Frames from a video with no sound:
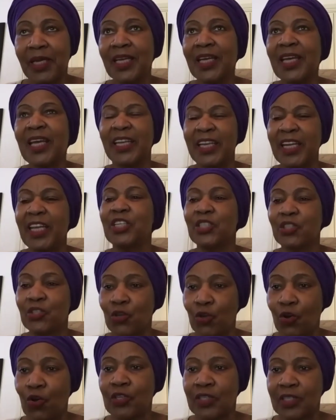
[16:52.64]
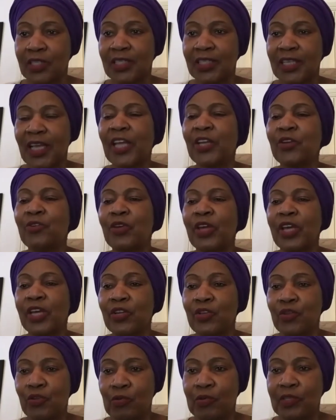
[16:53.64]
It is yours and you can
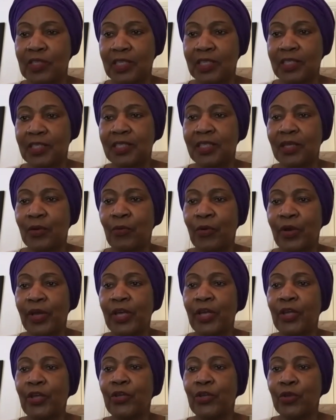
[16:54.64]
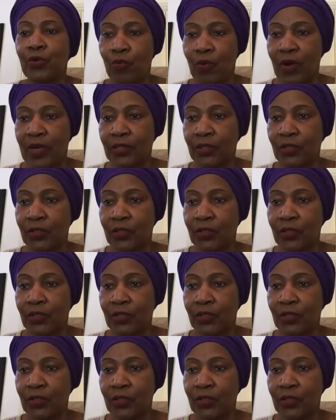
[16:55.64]
use it the way you want